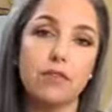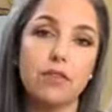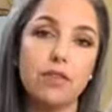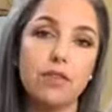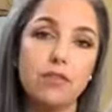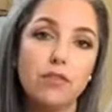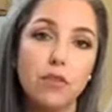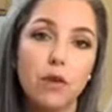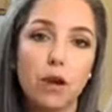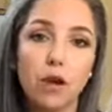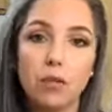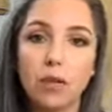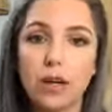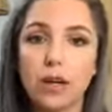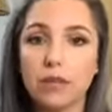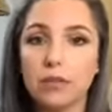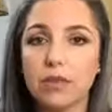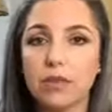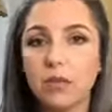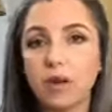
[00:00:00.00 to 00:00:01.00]
move
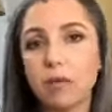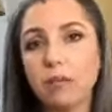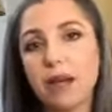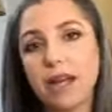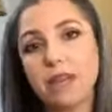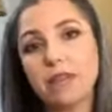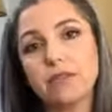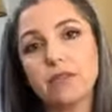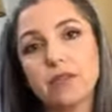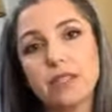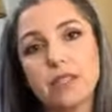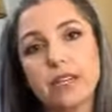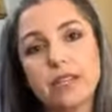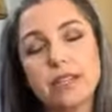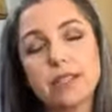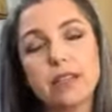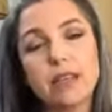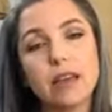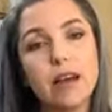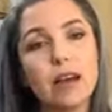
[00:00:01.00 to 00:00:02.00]
forward with more
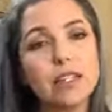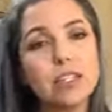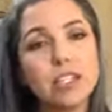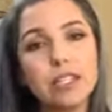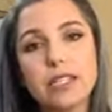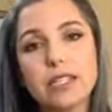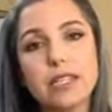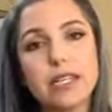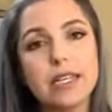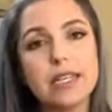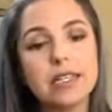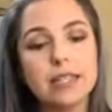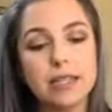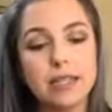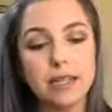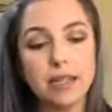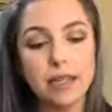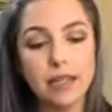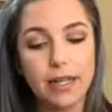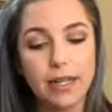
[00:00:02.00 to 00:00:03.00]
mindfulness and consciousness and